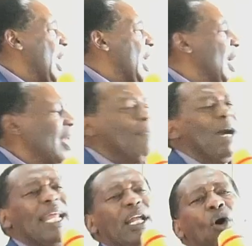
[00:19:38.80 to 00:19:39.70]
La
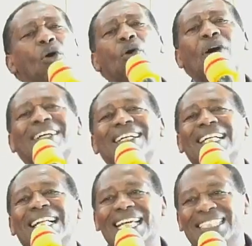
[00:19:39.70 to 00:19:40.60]
maneno.
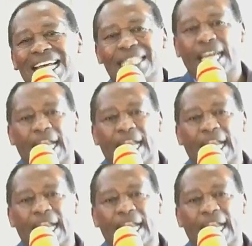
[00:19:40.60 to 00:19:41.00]
Less than 10.